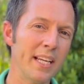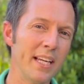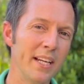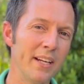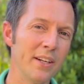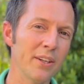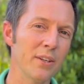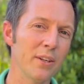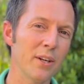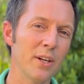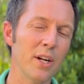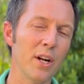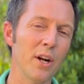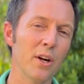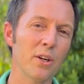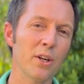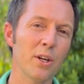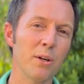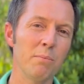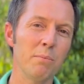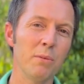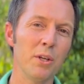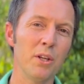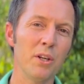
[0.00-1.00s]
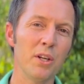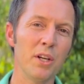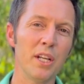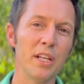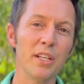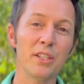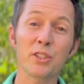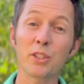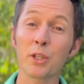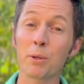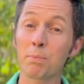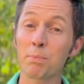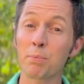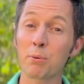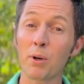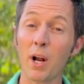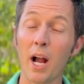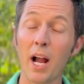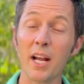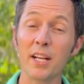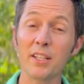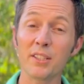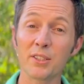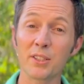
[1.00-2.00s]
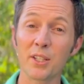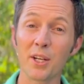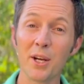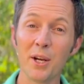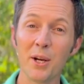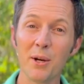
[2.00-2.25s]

here in our community, surprised